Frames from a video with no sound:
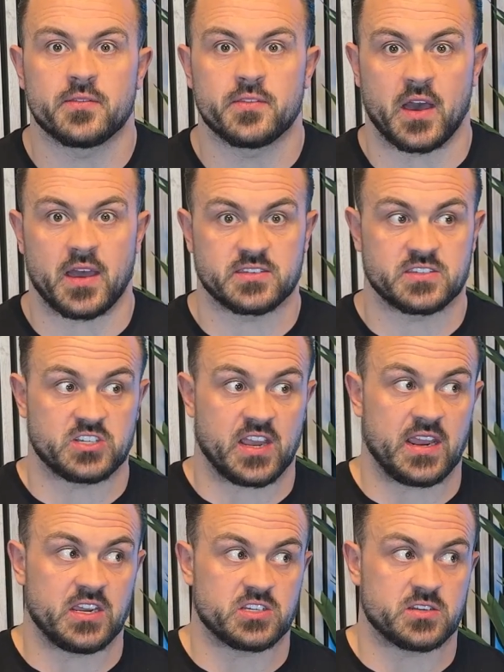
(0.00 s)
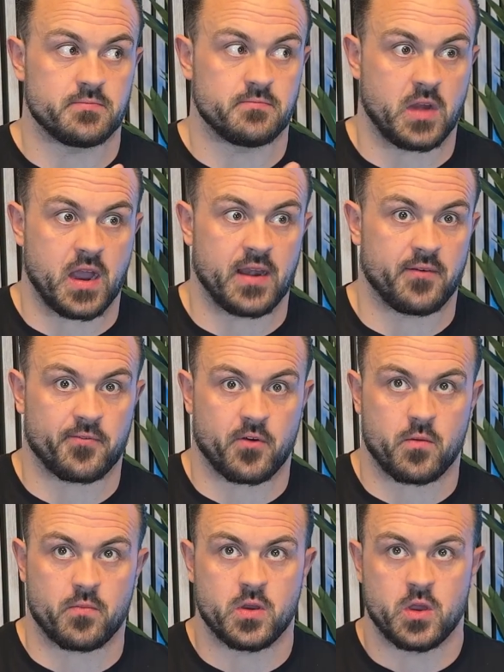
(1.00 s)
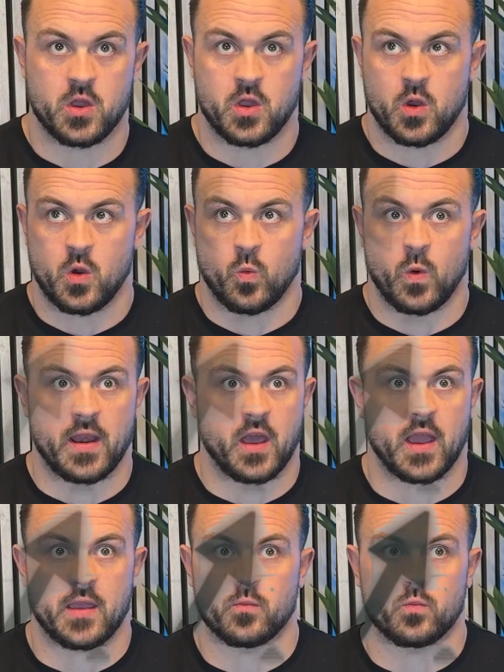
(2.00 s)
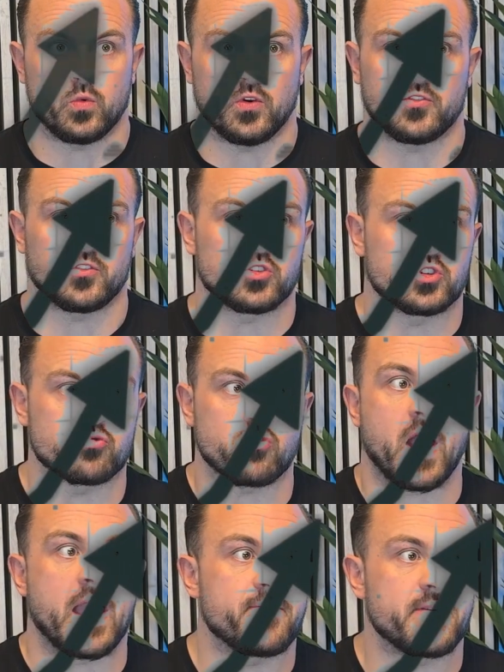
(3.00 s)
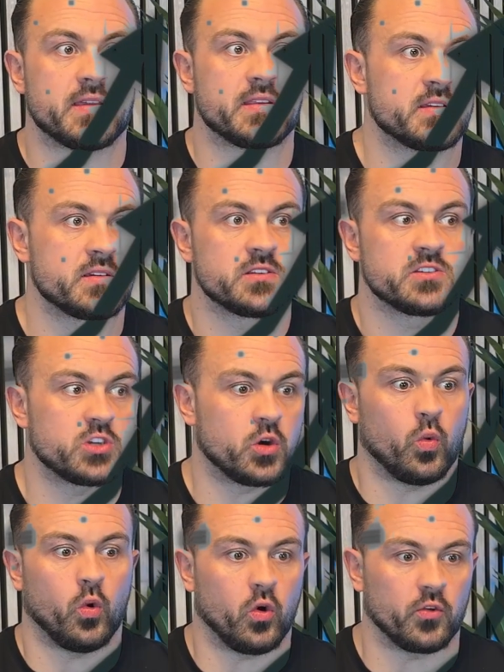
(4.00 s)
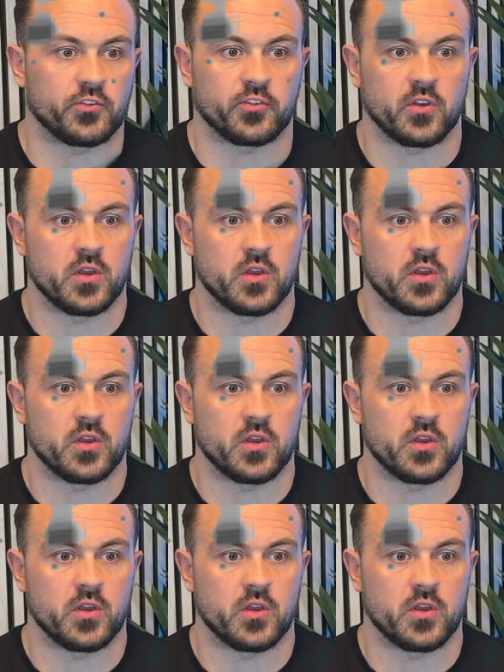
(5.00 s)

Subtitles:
That has changed mine from when I was driving towards